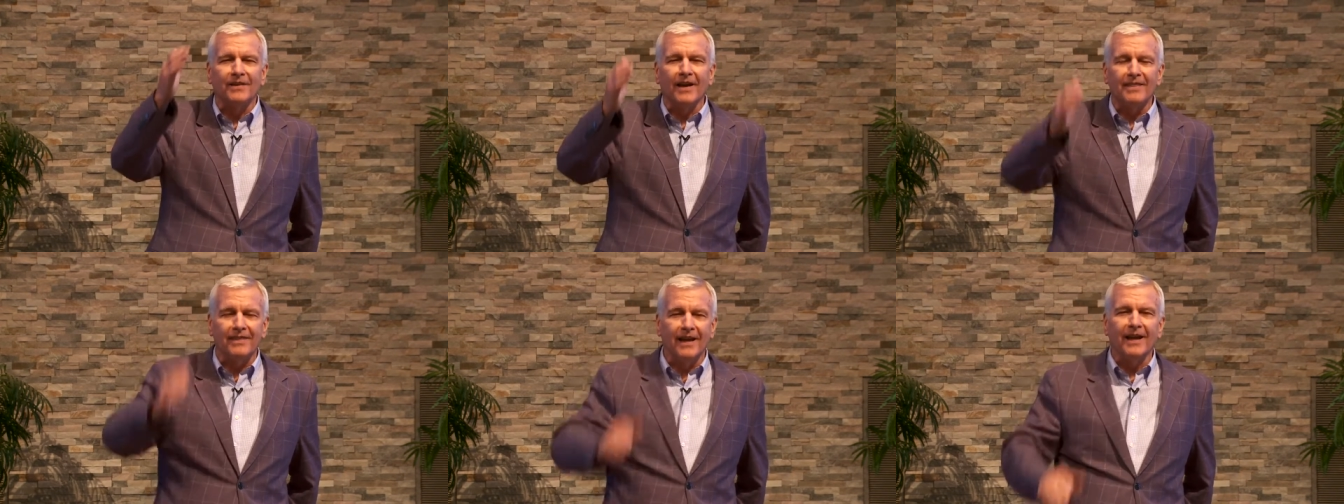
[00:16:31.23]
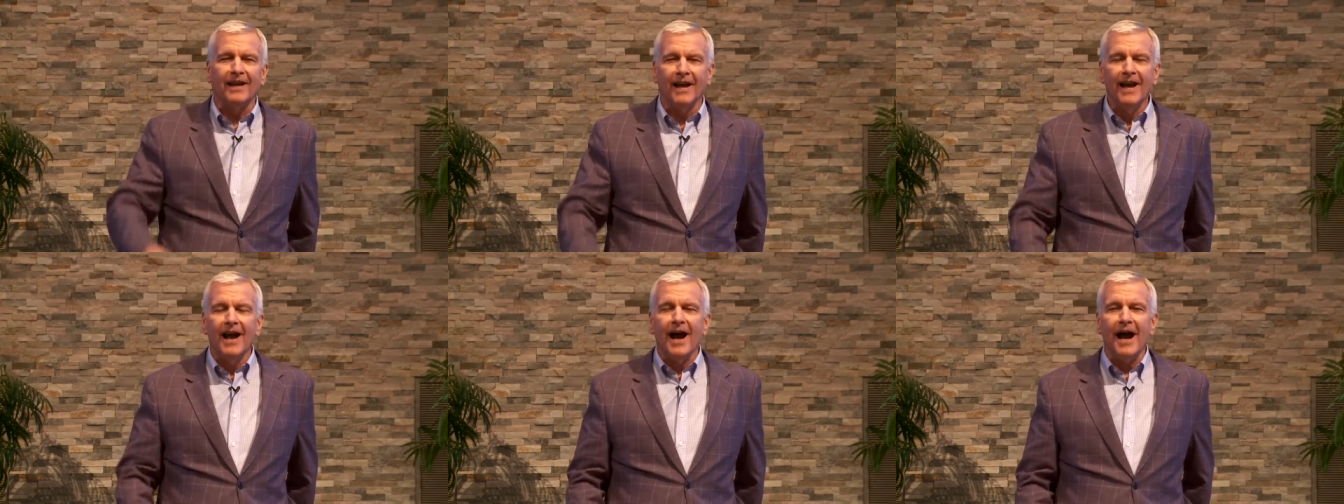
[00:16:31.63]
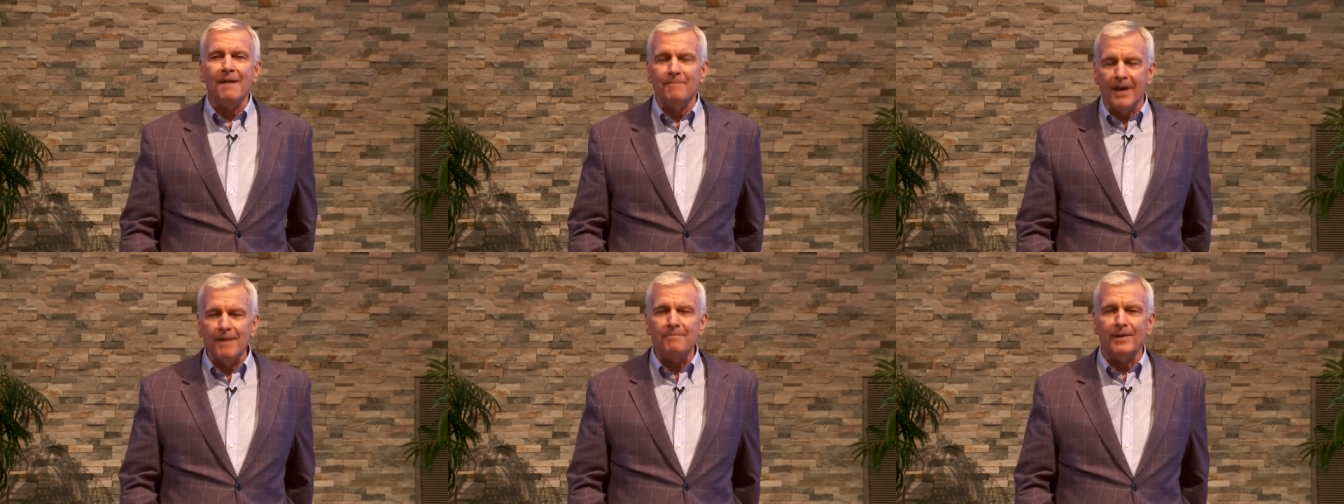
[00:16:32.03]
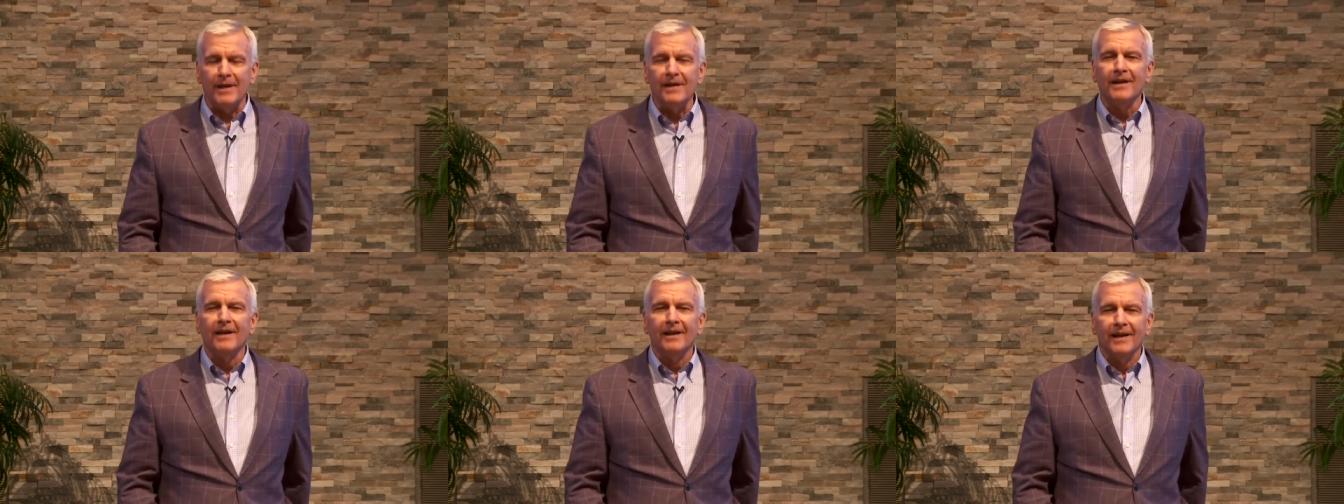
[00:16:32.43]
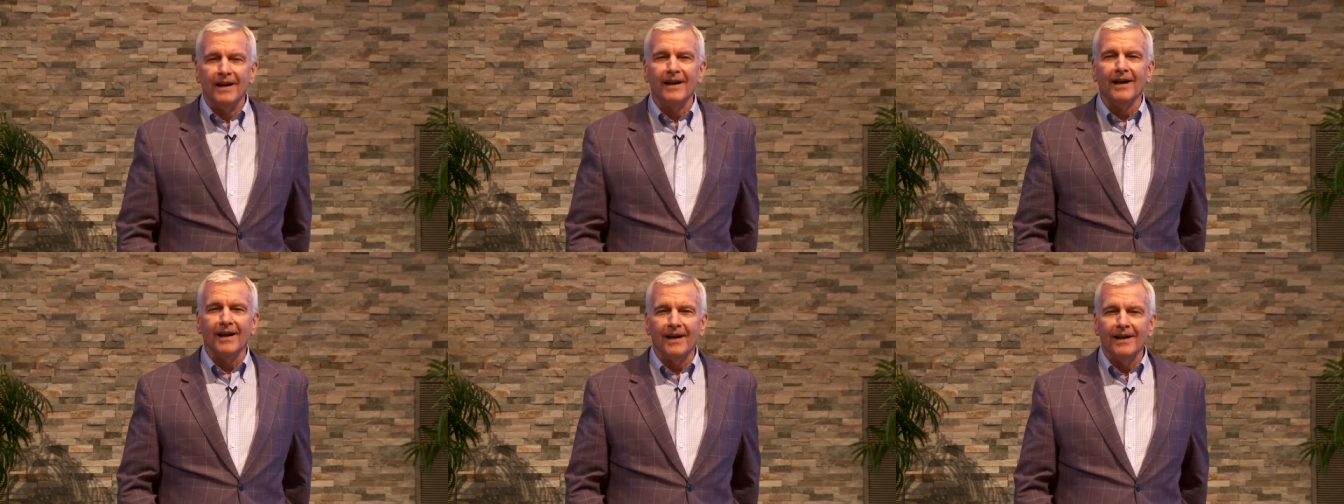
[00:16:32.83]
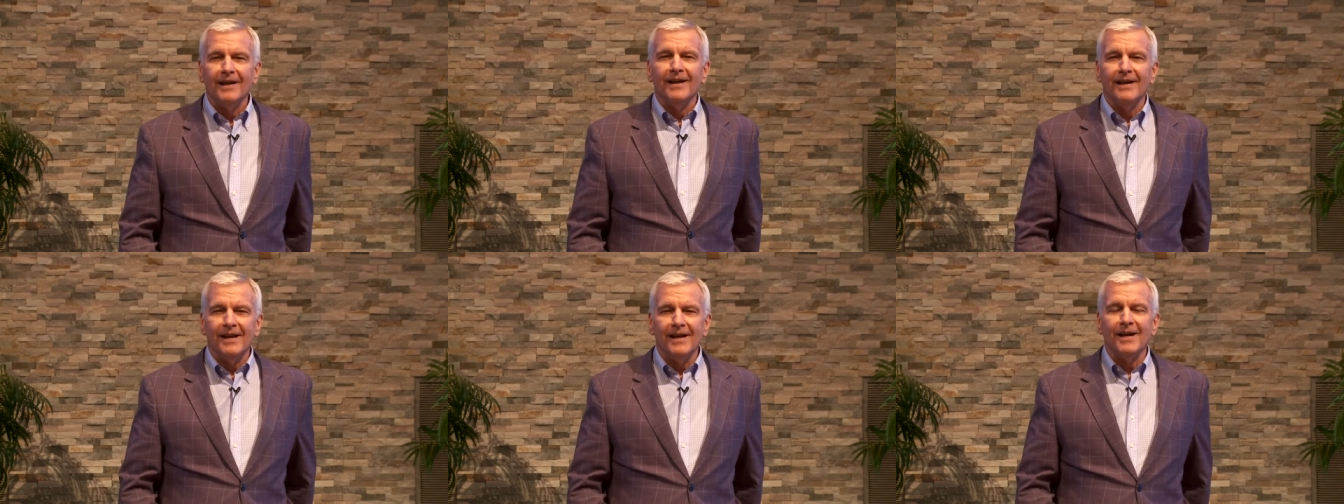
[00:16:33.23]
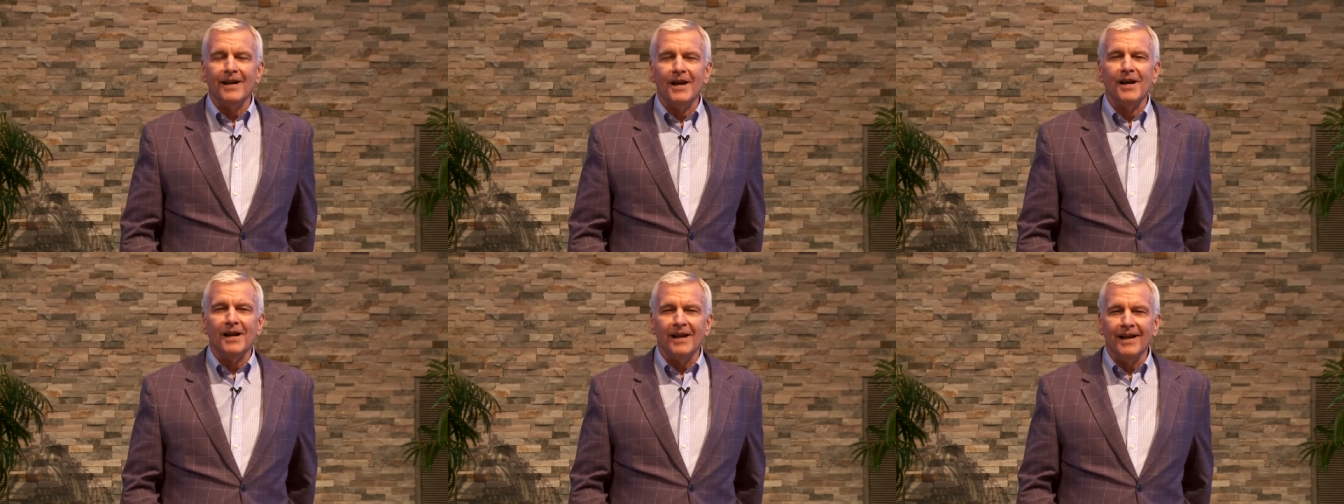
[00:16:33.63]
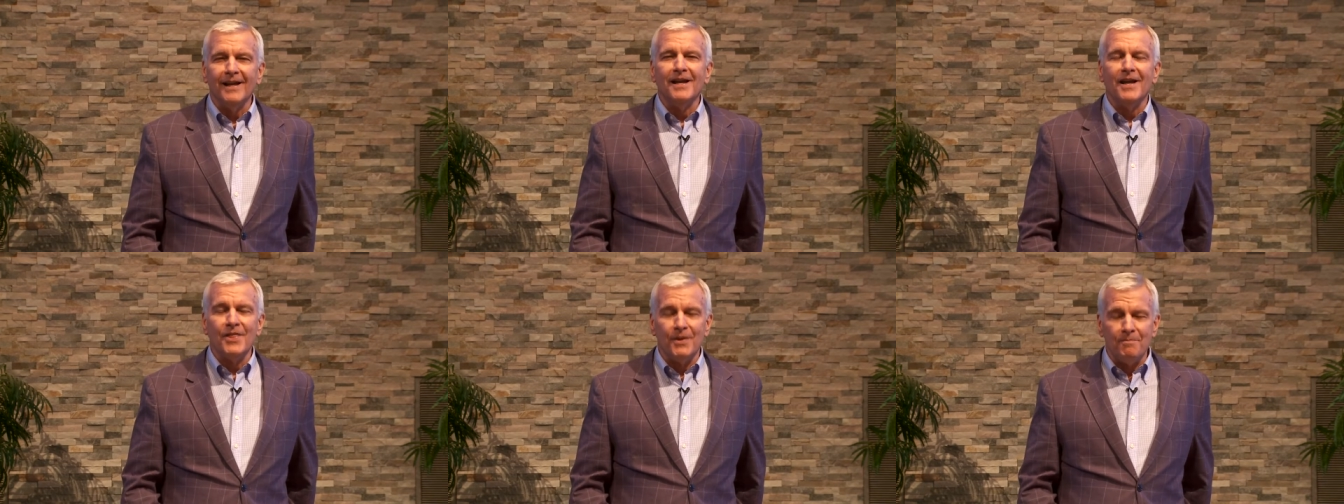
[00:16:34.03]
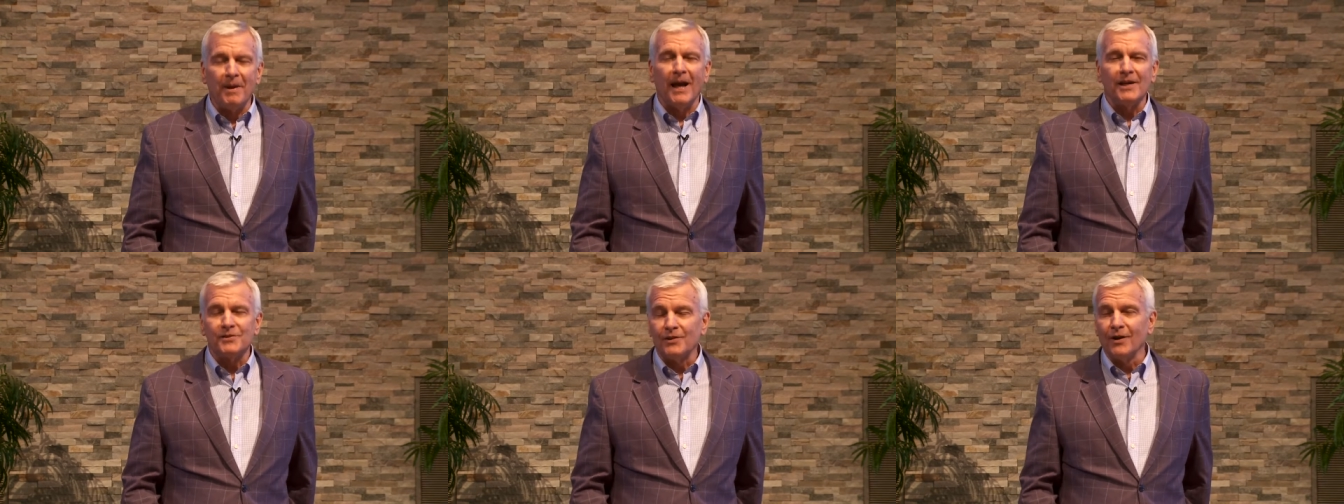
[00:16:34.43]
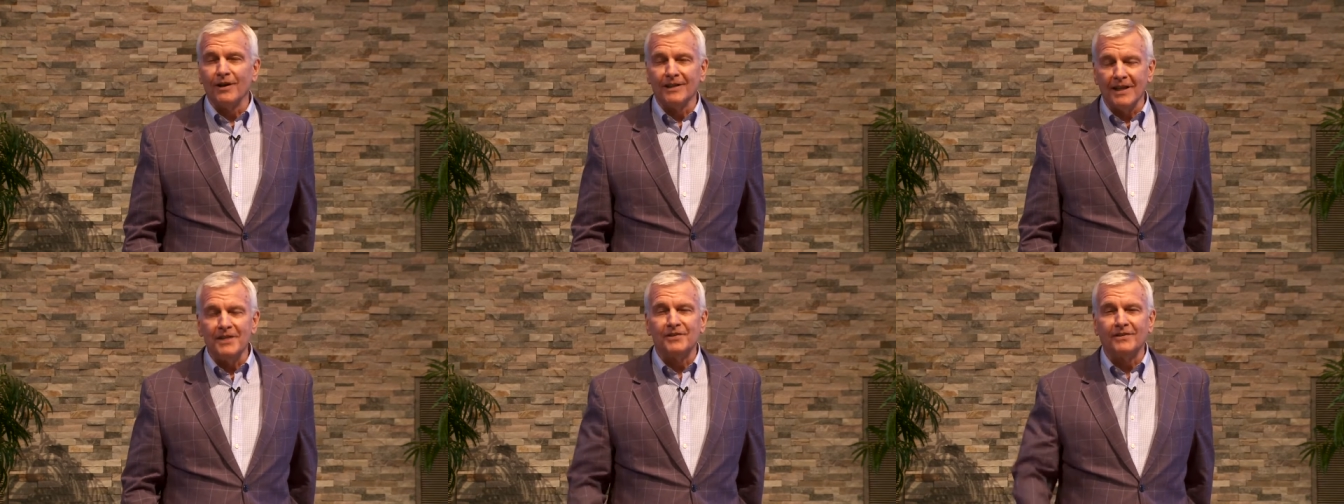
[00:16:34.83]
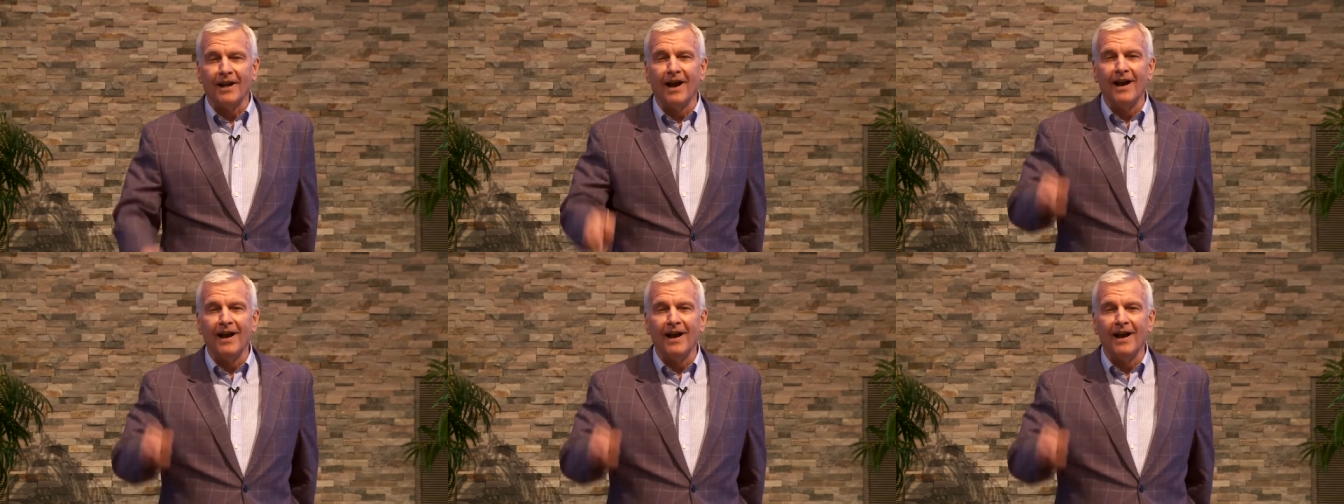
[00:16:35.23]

I think I may be uh, uh, the best or at least t-